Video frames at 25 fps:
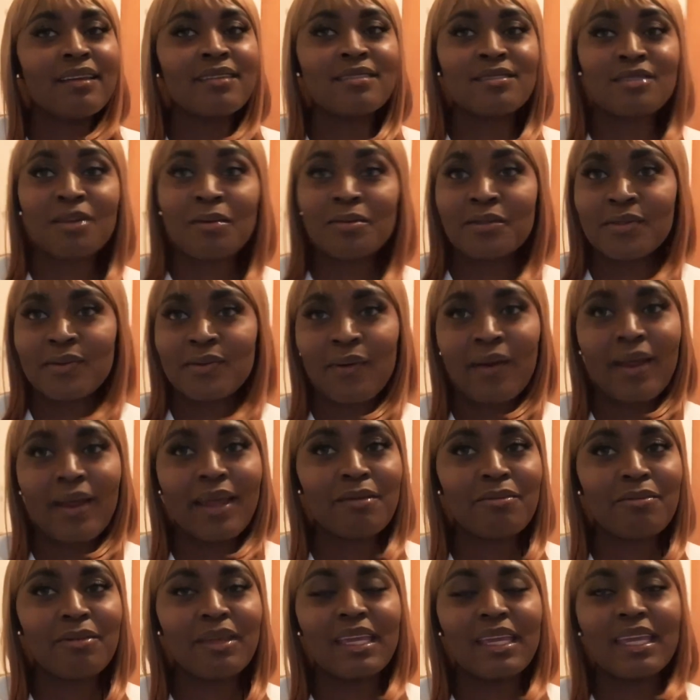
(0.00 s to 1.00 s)

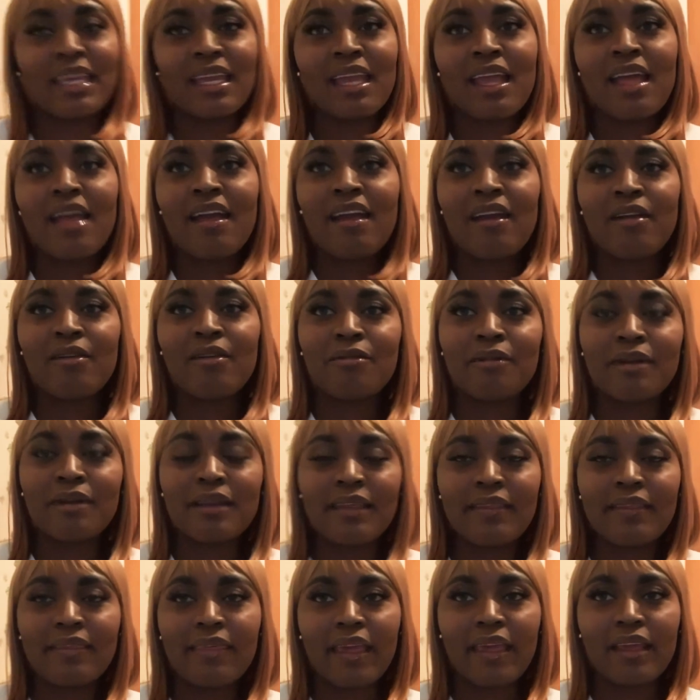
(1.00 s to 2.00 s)
subscribing.
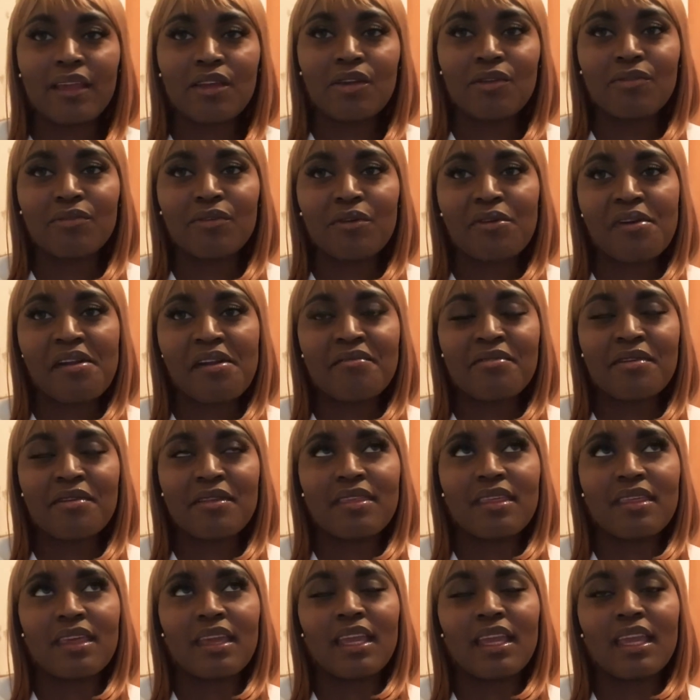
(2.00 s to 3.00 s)
Really thank you for
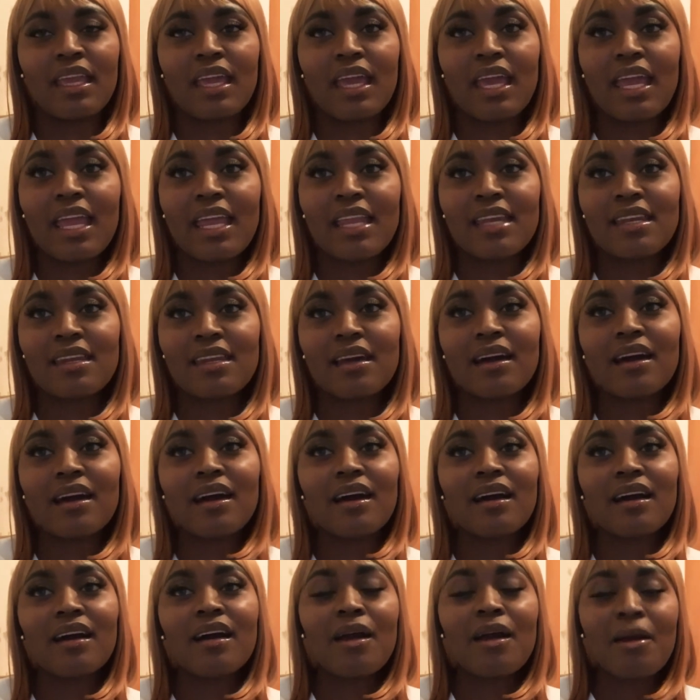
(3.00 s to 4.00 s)
everything, and
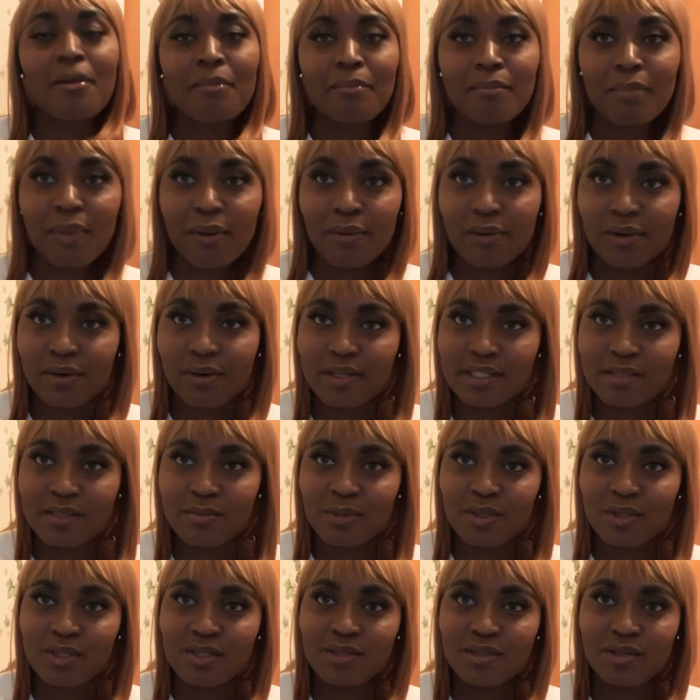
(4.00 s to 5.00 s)
Merry
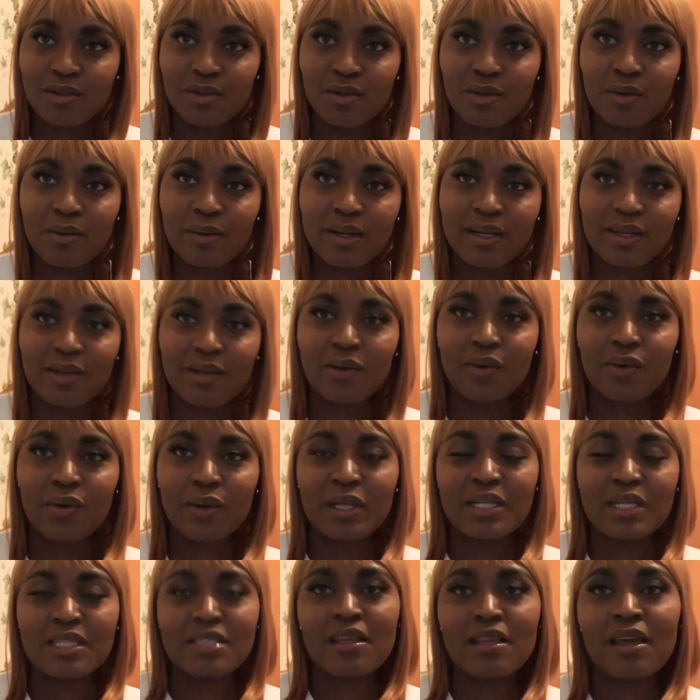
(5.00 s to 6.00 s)
Christmas to you and
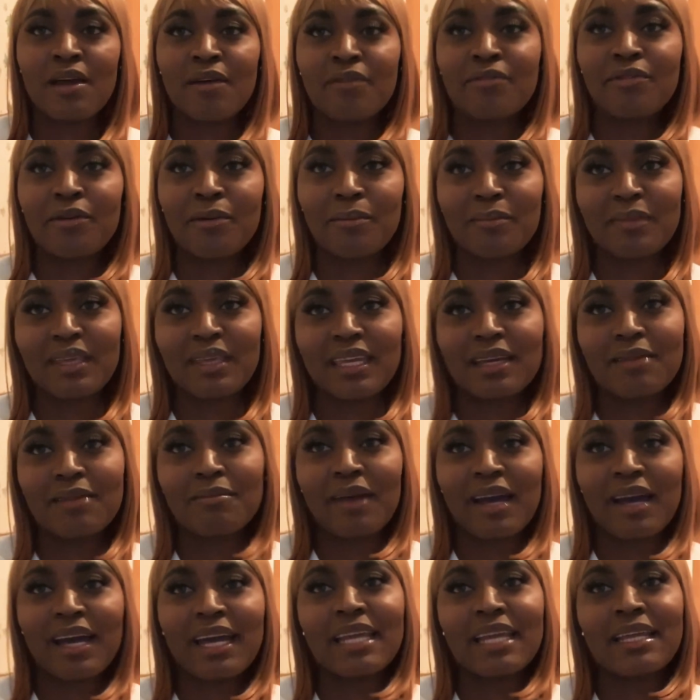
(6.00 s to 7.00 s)
yours from me and
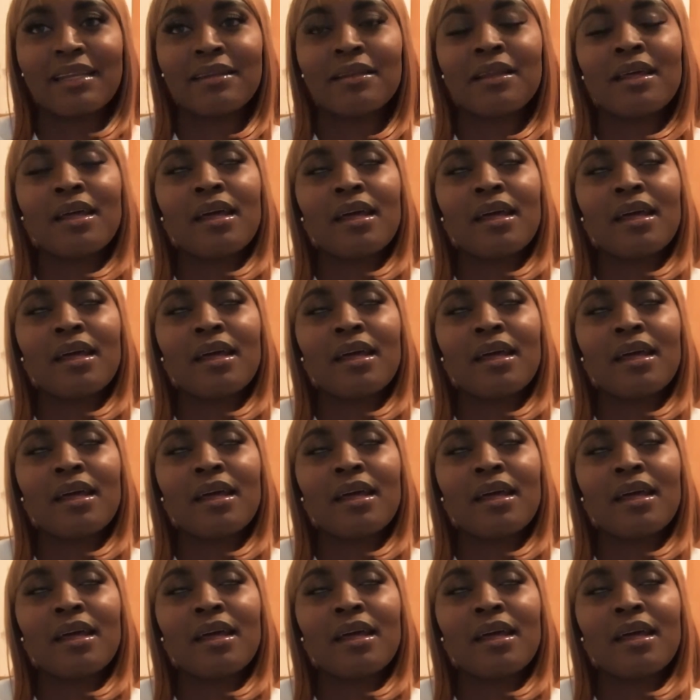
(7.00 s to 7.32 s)
mine.